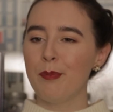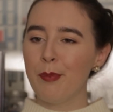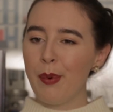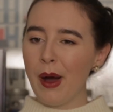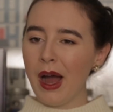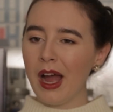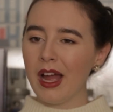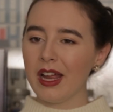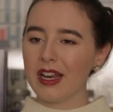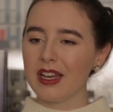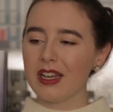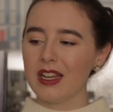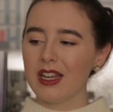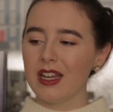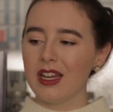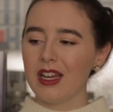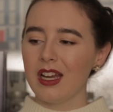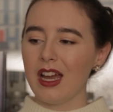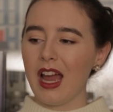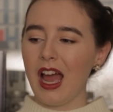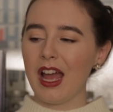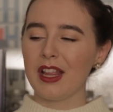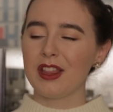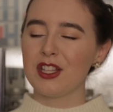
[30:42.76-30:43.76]
but
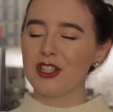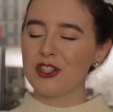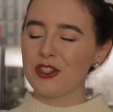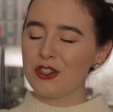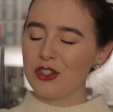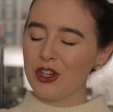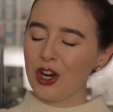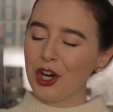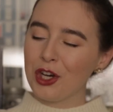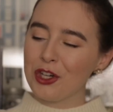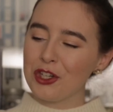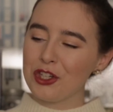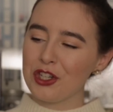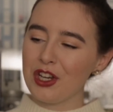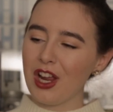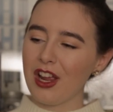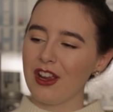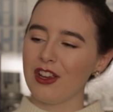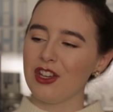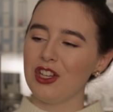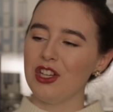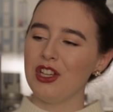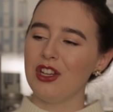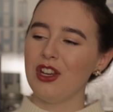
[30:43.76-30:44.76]
at the start,
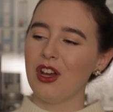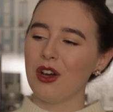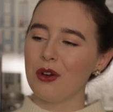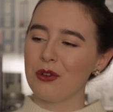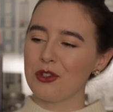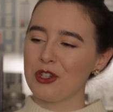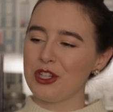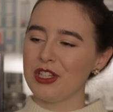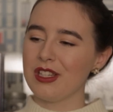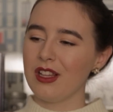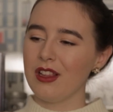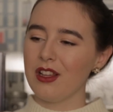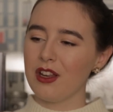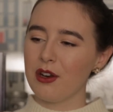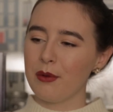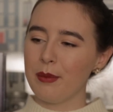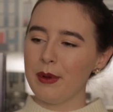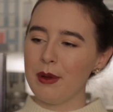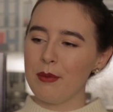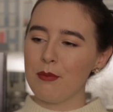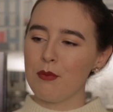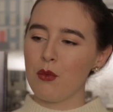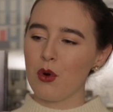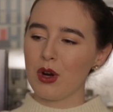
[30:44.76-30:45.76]
you know, she's a little
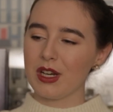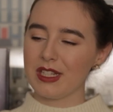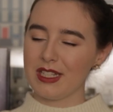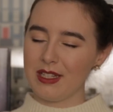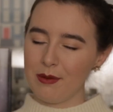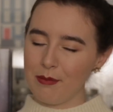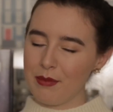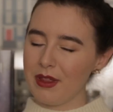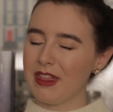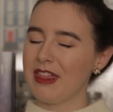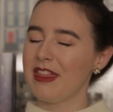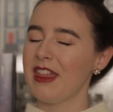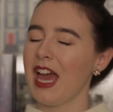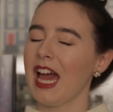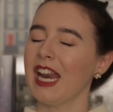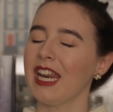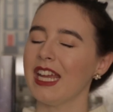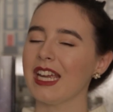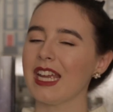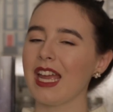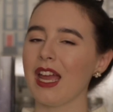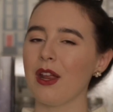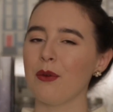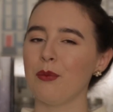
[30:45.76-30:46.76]
bit more
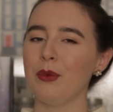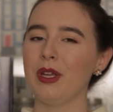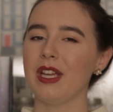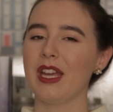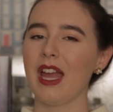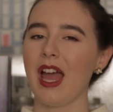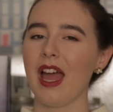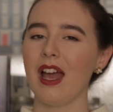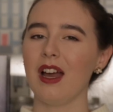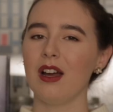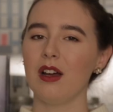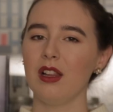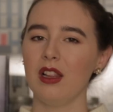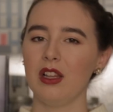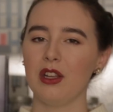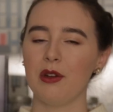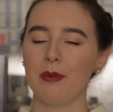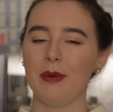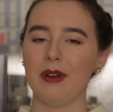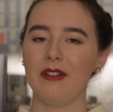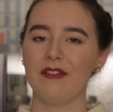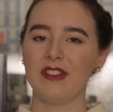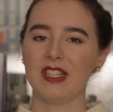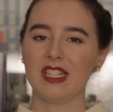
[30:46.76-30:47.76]
sympathetic and we get a
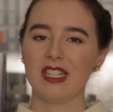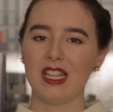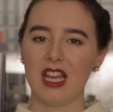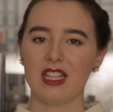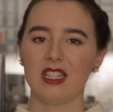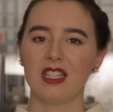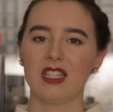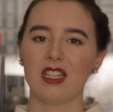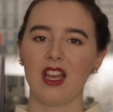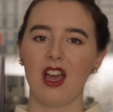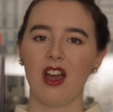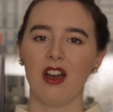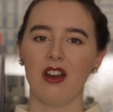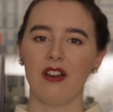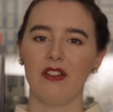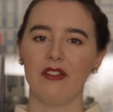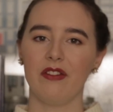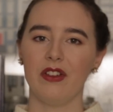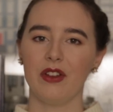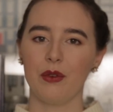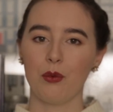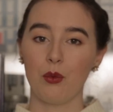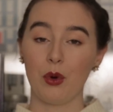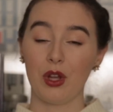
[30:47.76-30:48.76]
little bit of a sense
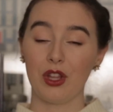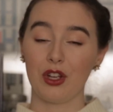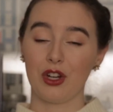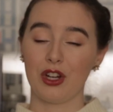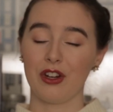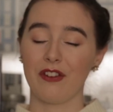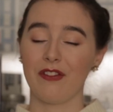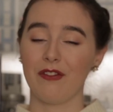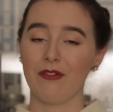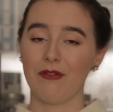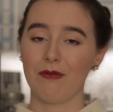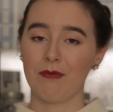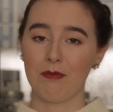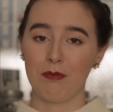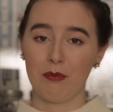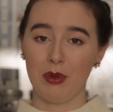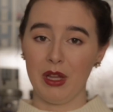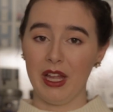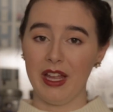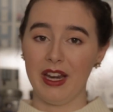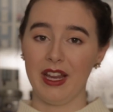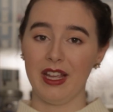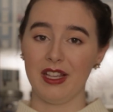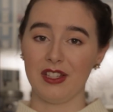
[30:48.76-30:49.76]
of what her
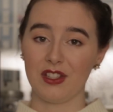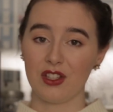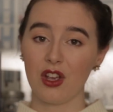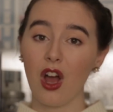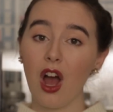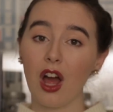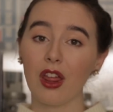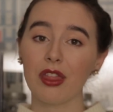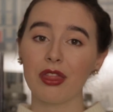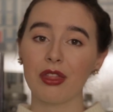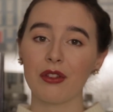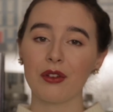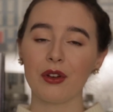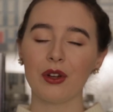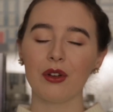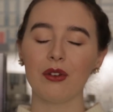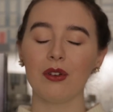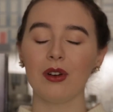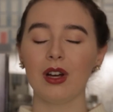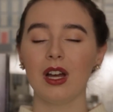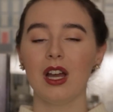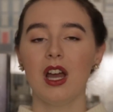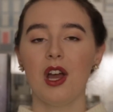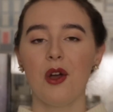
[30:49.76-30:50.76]
planet has gone
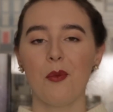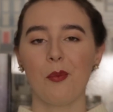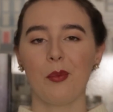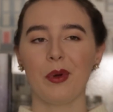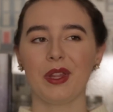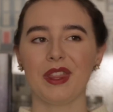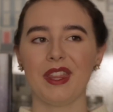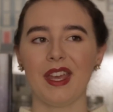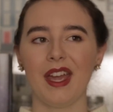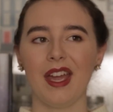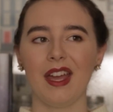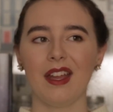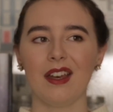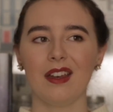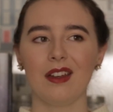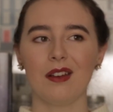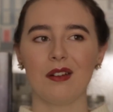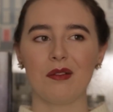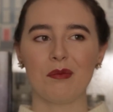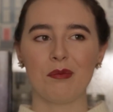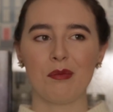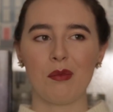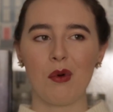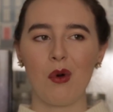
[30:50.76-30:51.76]
through. But
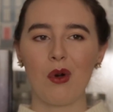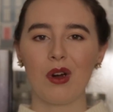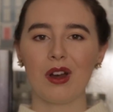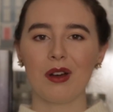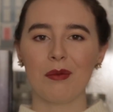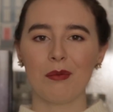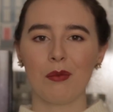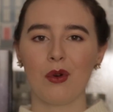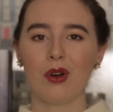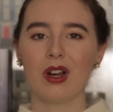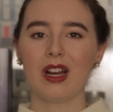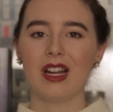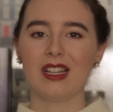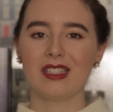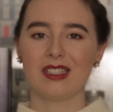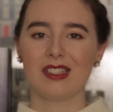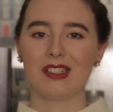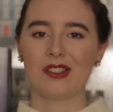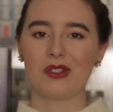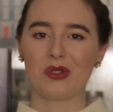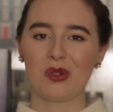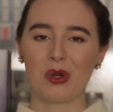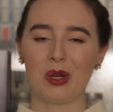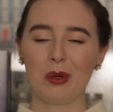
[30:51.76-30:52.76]
then more and more as
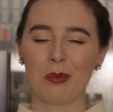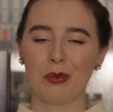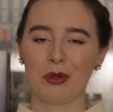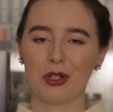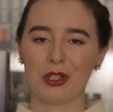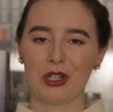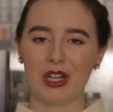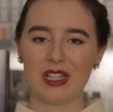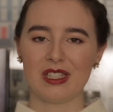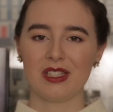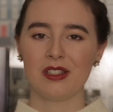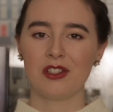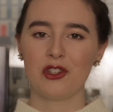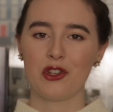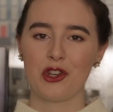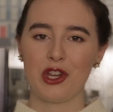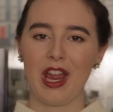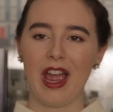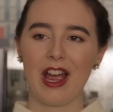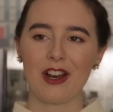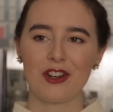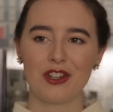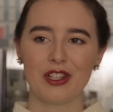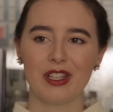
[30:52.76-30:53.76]
the story progresses,
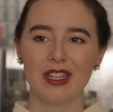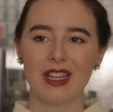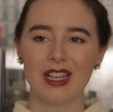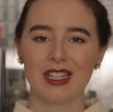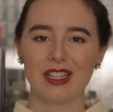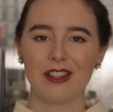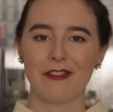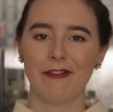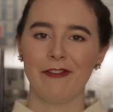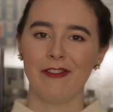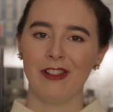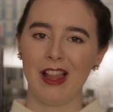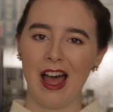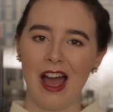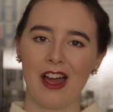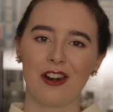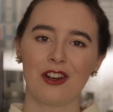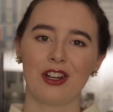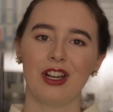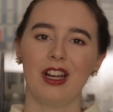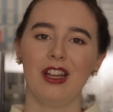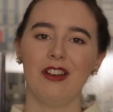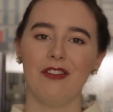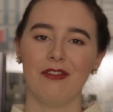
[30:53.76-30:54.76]
she actually gets
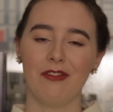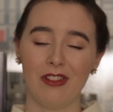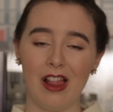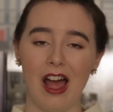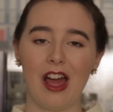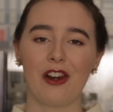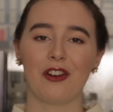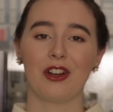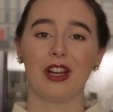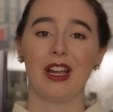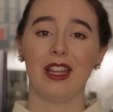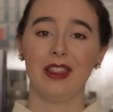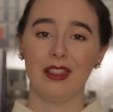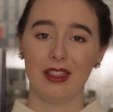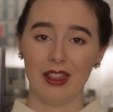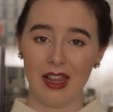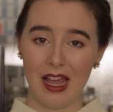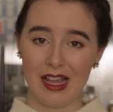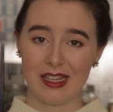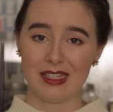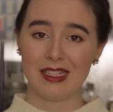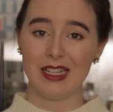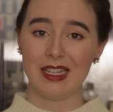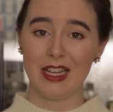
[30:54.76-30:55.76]
flatter and flatter and
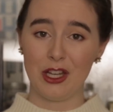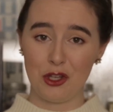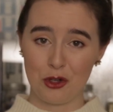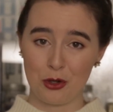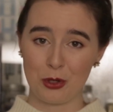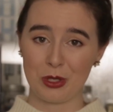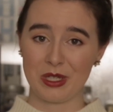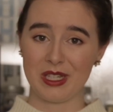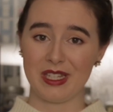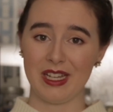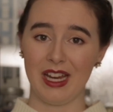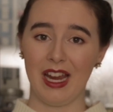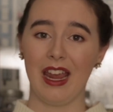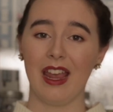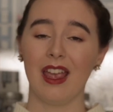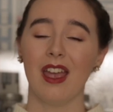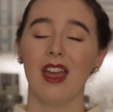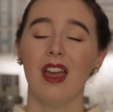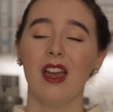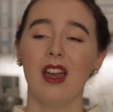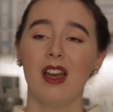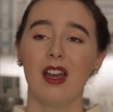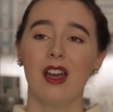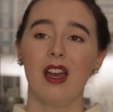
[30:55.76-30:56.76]
less interesting
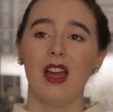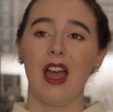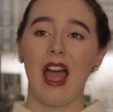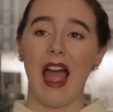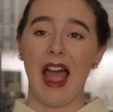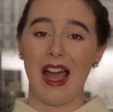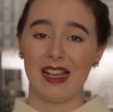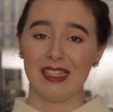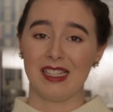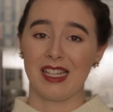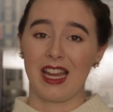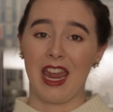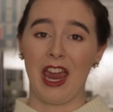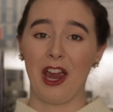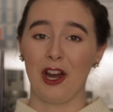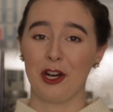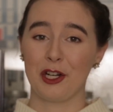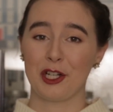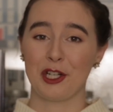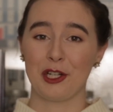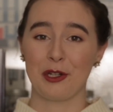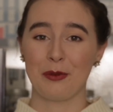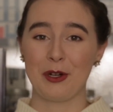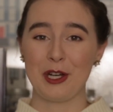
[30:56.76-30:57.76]
as a
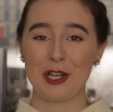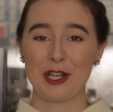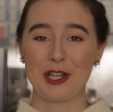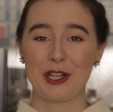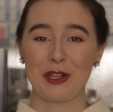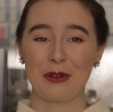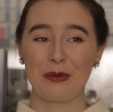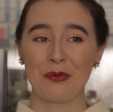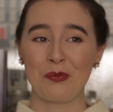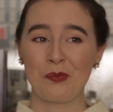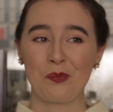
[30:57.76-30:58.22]
character, which